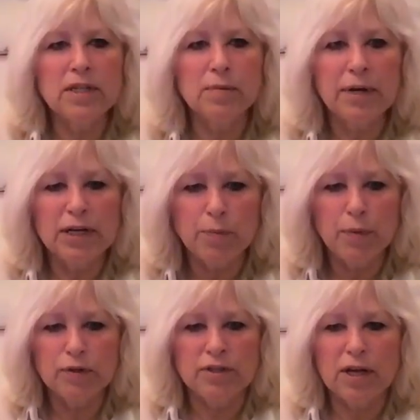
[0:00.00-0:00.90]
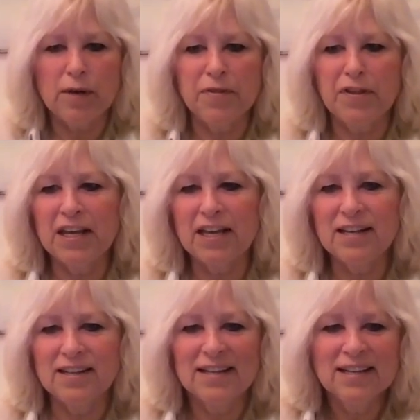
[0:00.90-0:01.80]
somebody put
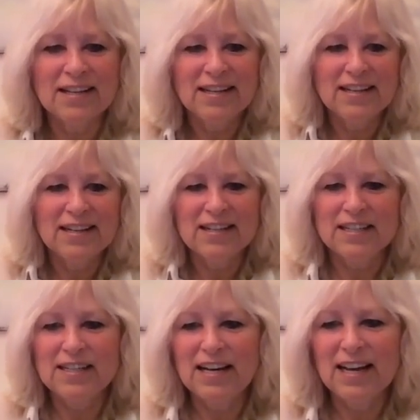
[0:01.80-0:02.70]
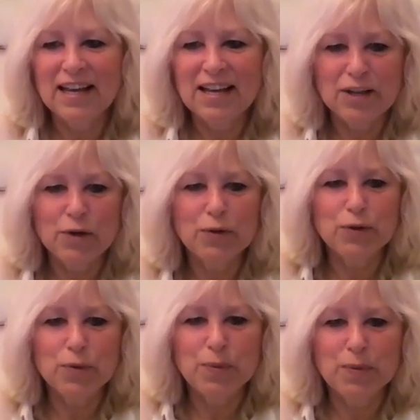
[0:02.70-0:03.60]
something like
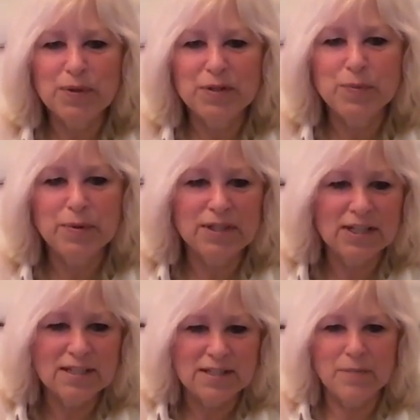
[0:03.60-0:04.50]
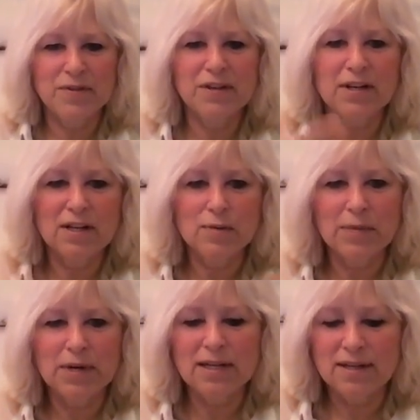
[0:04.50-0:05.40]
YouTube is putting something in
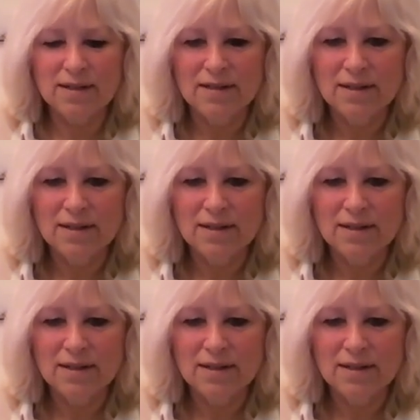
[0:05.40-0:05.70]
my.